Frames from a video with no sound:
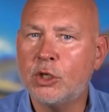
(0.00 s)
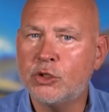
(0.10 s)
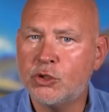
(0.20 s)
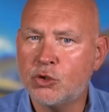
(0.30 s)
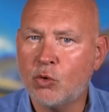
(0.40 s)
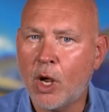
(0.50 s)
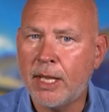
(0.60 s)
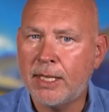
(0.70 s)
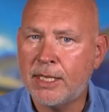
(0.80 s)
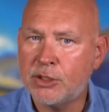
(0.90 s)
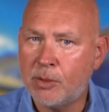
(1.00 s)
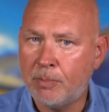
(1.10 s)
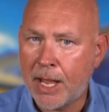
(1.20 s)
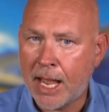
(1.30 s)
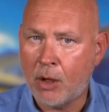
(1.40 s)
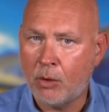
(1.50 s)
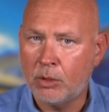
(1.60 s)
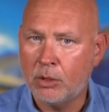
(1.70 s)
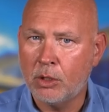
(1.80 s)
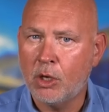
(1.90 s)
the strike is about
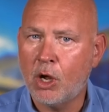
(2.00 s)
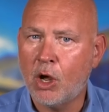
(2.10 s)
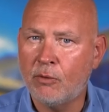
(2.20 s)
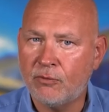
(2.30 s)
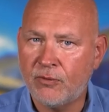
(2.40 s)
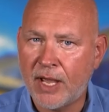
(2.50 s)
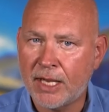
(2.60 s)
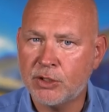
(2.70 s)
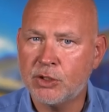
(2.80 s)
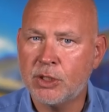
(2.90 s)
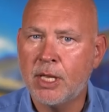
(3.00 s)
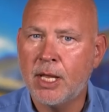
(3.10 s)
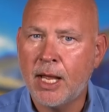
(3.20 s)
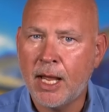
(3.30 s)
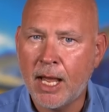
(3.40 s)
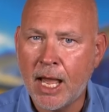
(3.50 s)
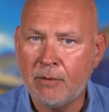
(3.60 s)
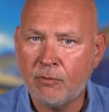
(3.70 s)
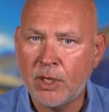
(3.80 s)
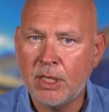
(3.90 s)
affects
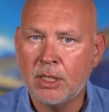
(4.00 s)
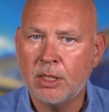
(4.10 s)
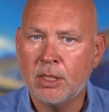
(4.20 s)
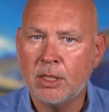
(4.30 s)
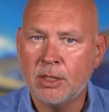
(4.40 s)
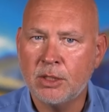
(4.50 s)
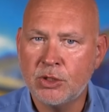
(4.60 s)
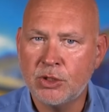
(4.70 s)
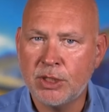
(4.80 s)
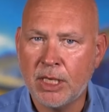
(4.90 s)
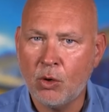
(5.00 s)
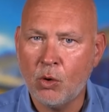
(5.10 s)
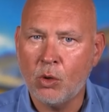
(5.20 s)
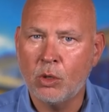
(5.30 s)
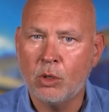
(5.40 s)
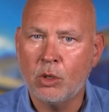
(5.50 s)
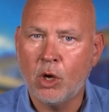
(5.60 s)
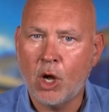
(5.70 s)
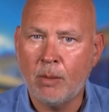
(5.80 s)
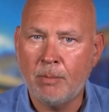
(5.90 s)
every single
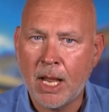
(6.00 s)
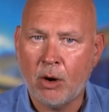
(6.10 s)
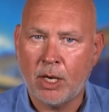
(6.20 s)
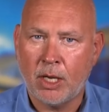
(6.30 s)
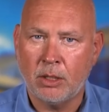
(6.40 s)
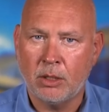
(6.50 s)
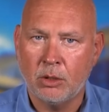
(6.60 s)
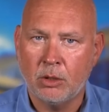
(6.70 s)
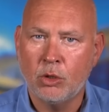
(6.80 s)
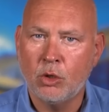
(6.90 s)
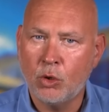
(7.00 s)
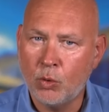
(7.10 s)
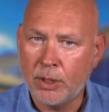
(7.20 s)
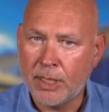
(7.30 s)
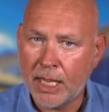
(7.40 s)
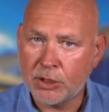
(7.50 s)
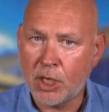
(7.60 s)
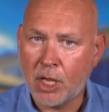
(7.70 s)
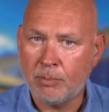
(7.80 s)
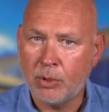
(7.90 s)
American who gets
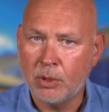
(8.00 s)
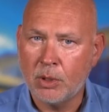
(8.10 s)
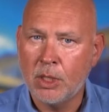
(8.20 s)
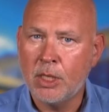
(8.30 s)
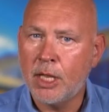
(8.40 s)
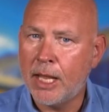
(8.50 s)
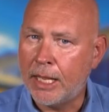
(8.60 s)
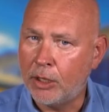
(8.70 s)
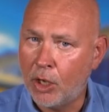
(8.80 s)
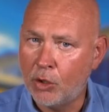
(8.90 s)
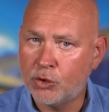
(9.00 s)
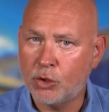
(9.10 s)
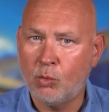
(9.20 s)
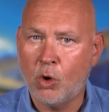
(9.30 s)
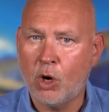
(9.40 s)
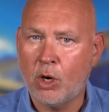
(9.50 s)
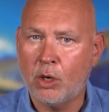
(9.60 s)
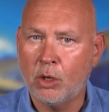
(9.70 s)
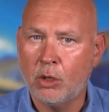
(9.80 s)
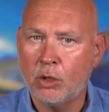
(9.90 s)
up and goes to work
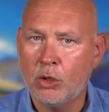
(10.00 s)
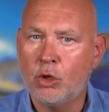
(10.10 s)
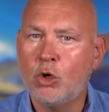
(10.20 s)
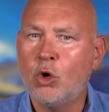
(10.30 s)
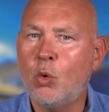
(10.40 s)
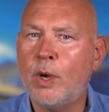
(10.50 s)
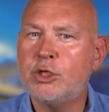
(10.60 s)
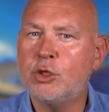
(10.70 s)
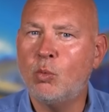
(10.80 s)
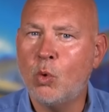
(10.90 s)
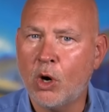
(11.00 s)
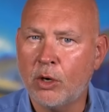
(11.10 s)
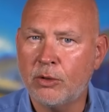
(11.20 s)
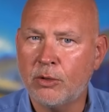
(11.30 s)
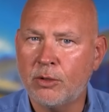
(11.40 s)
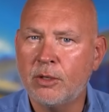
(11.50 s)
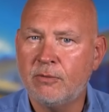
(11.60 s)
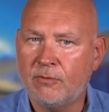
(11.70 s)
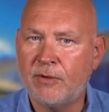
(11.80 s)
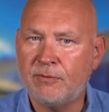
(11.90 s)
who isn't worth
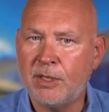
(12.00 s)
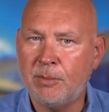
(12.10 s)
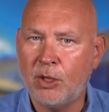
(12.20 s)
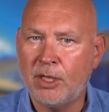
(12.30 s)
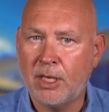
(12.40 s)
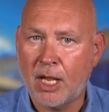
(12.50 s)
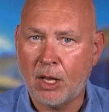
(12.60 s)
$50 million.